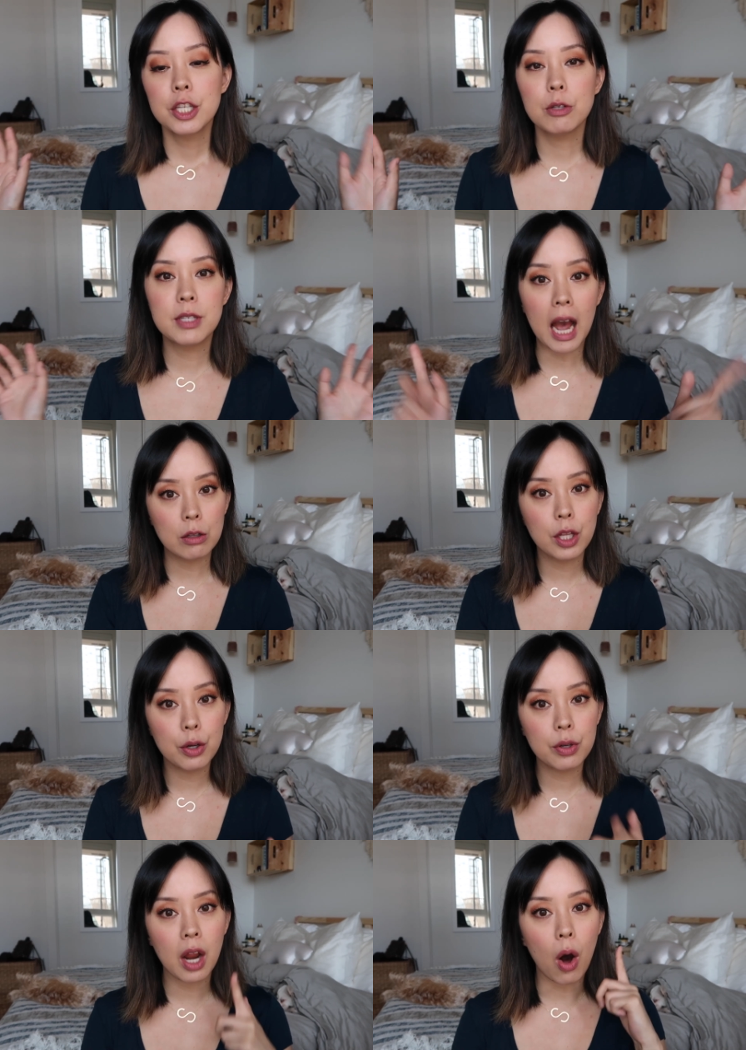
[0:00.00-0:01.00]
So
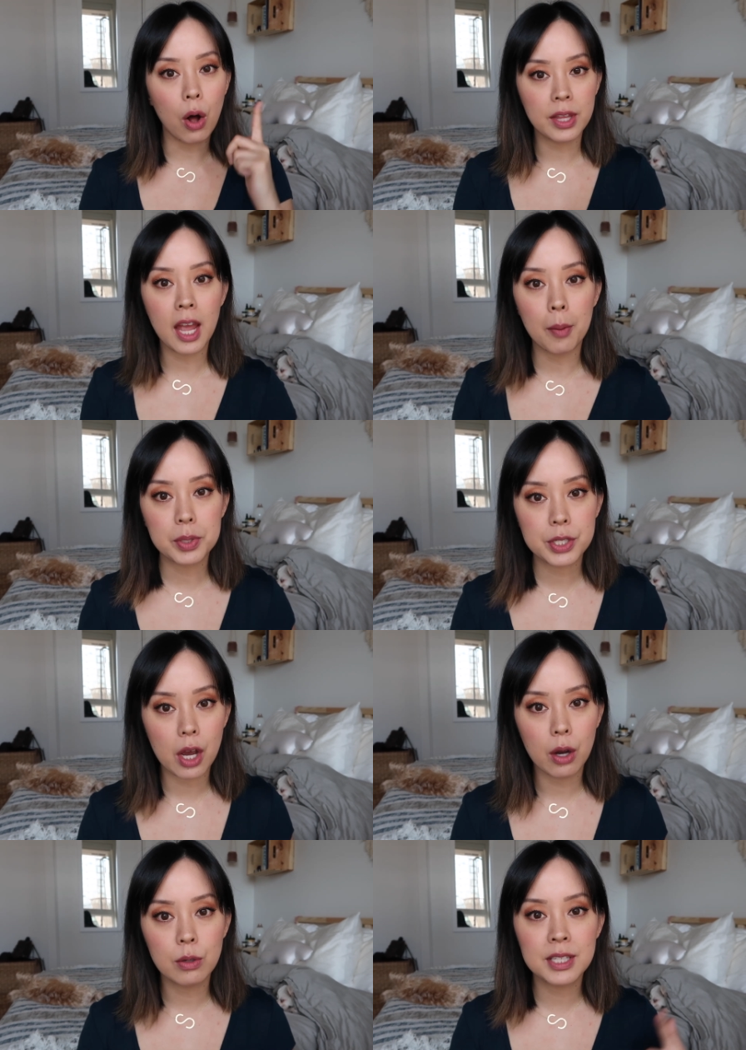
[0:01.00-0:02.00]
download all the
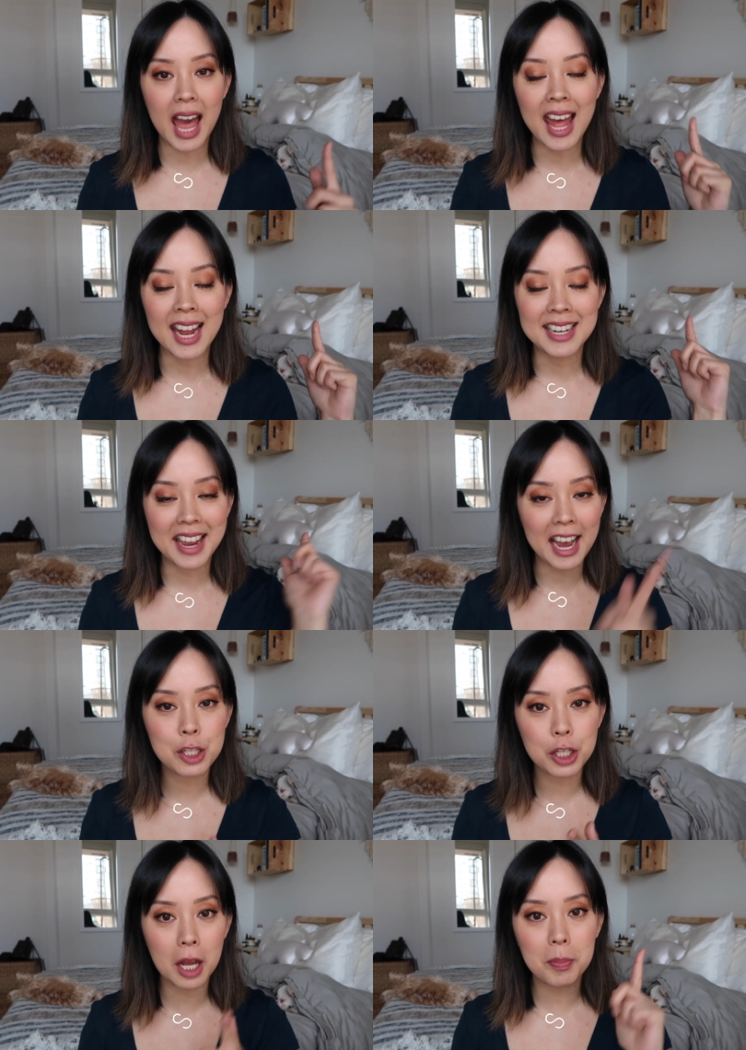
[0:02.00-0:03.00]
episodes and
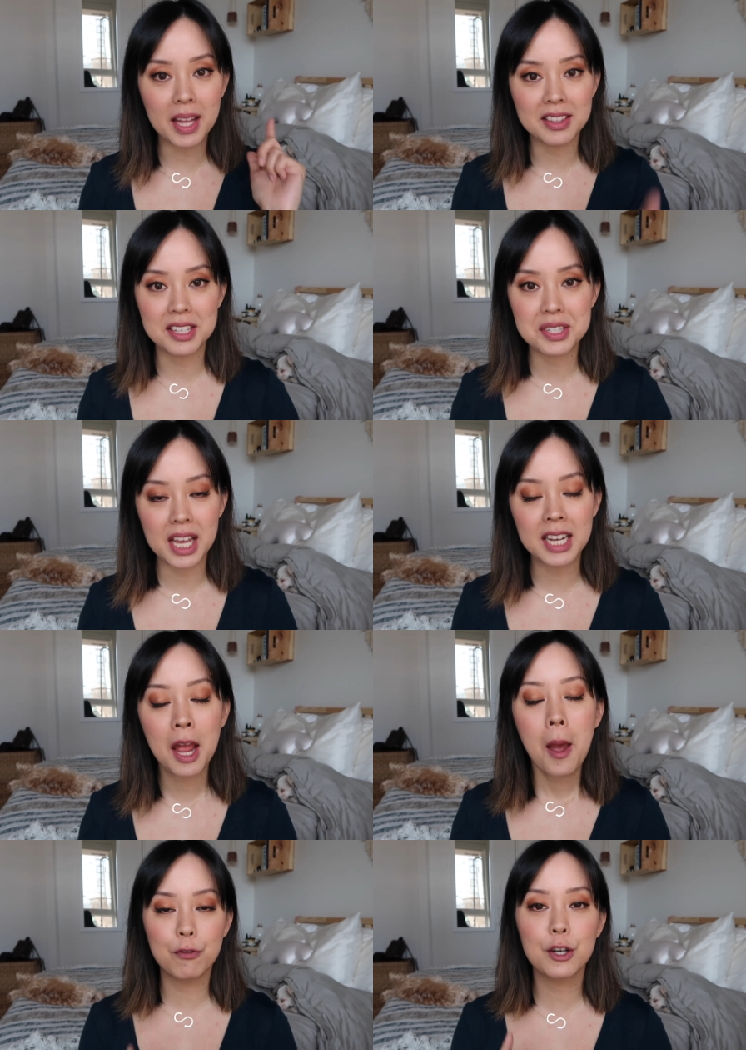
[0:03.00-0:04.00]
catch up and
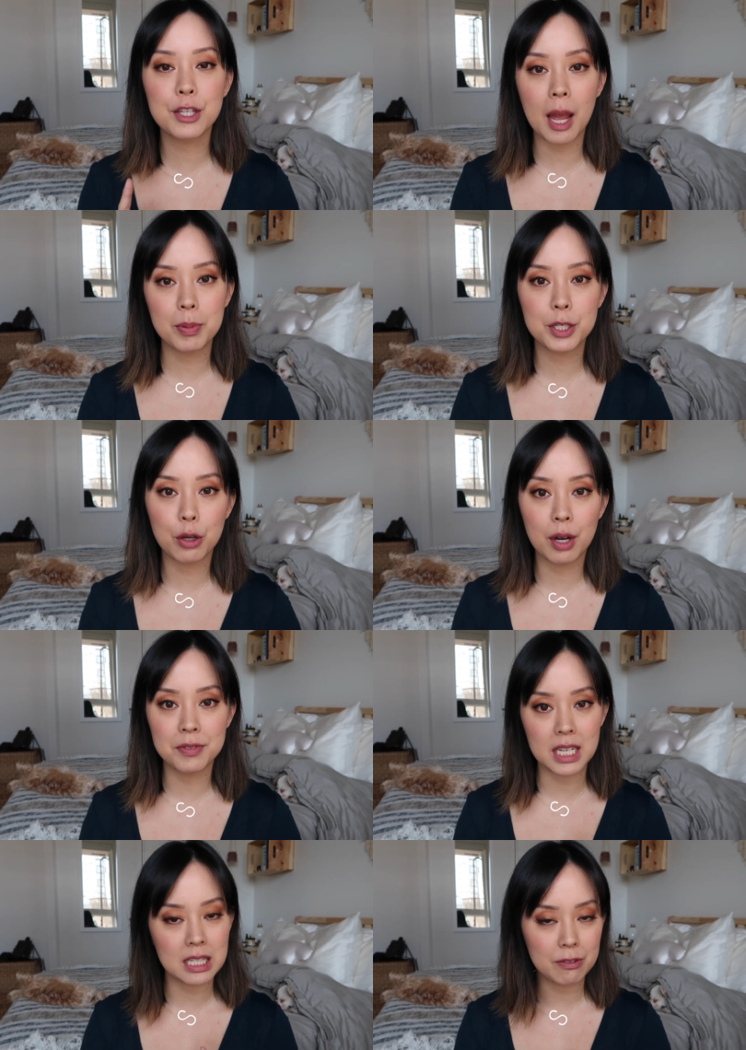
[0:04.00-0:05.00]
listen. First episode of
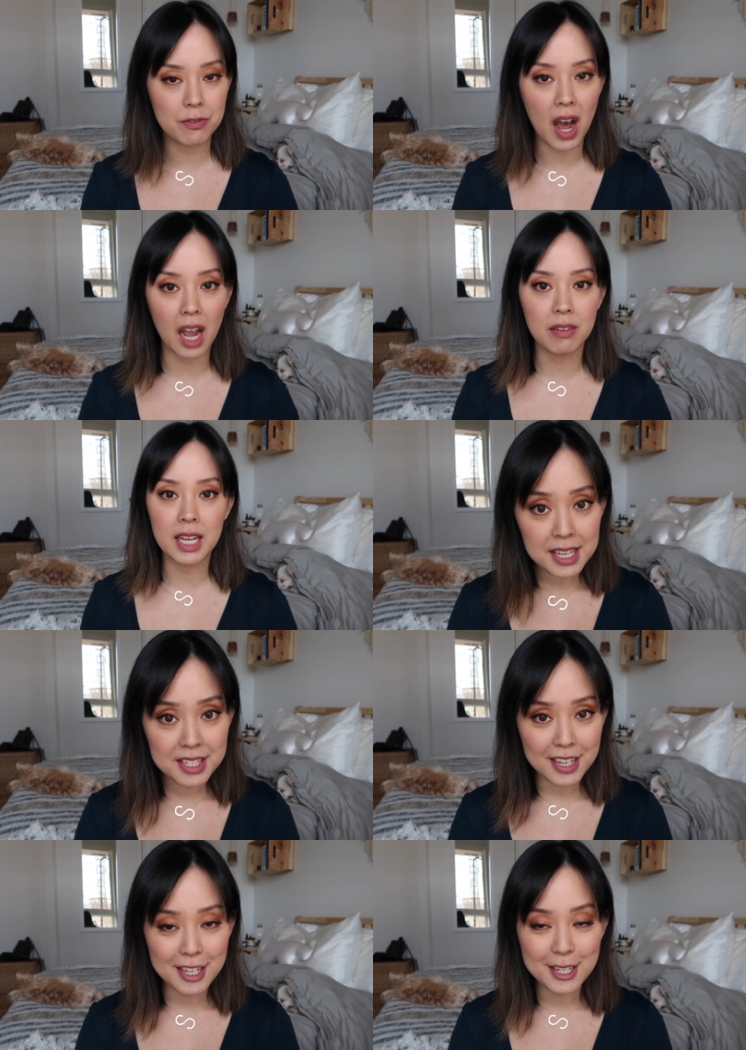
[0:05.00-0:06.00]
Season 5.
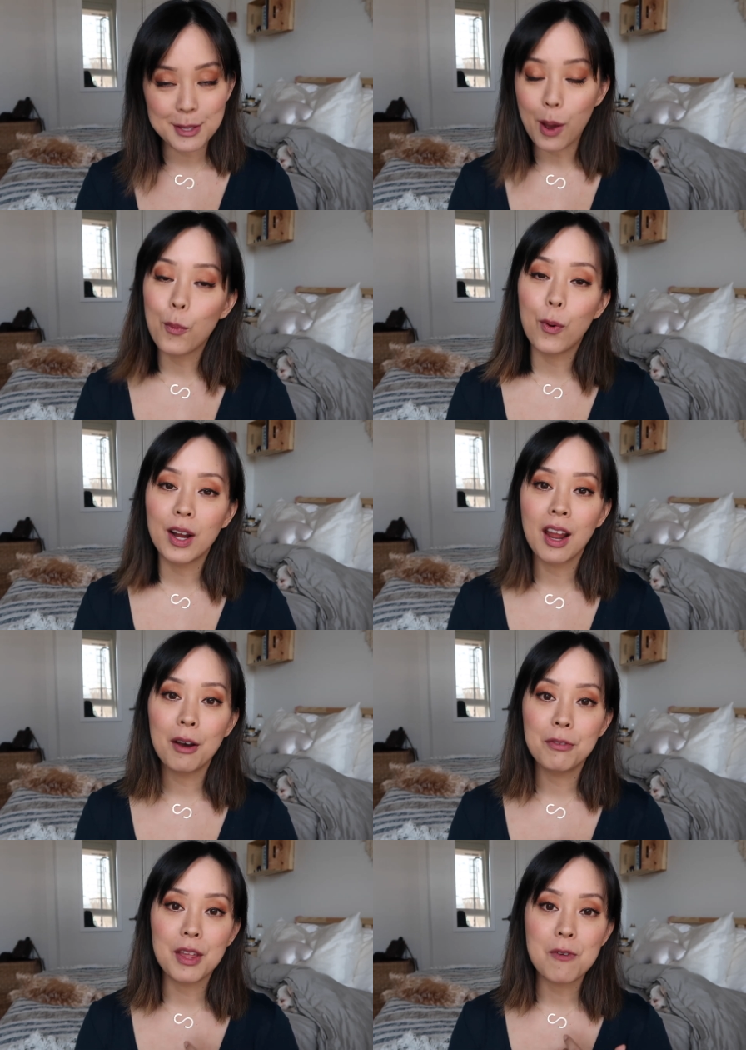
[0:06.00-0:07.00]
Guest is one
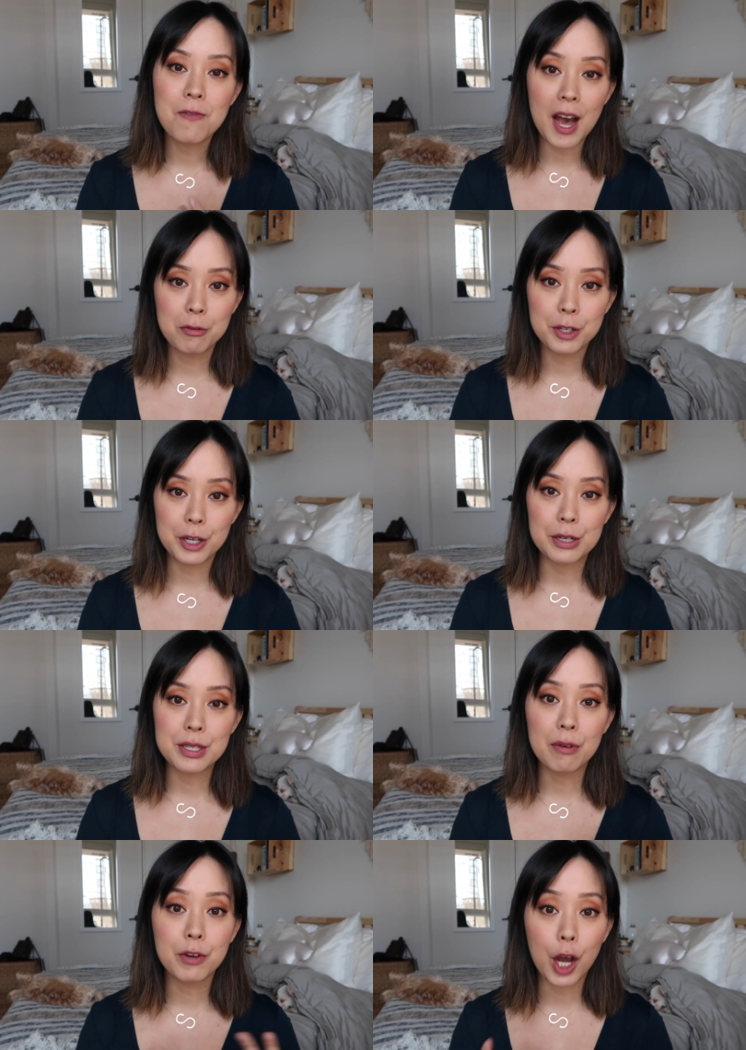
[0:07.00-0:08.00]
of the
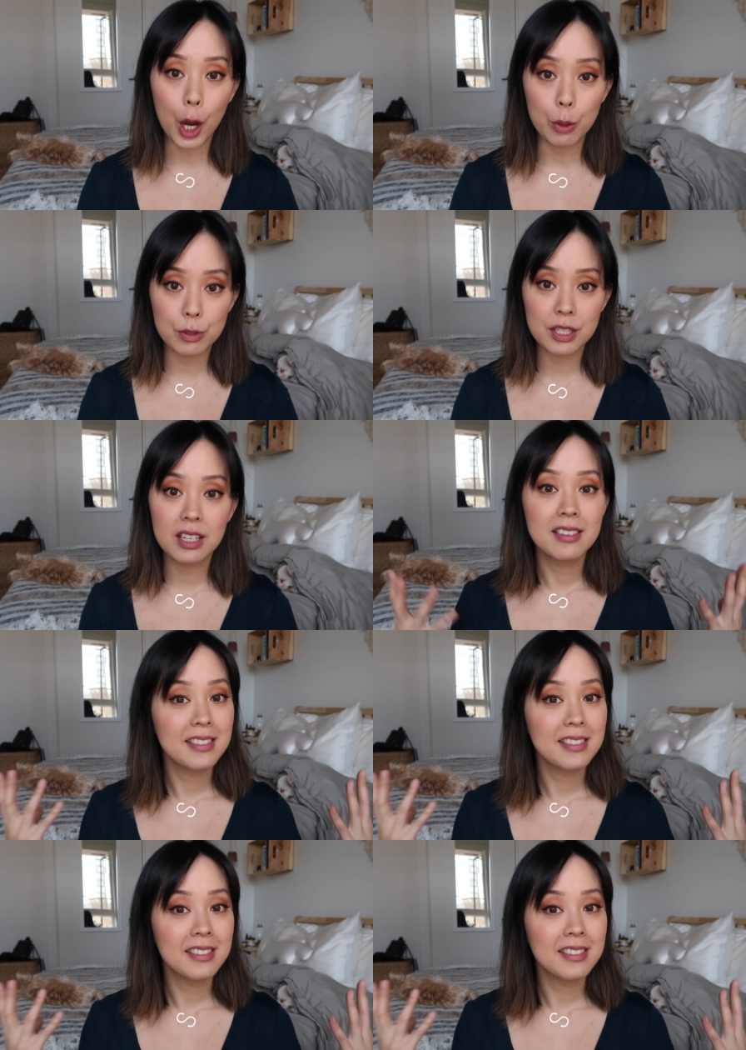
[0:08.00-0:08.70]
founders of Coat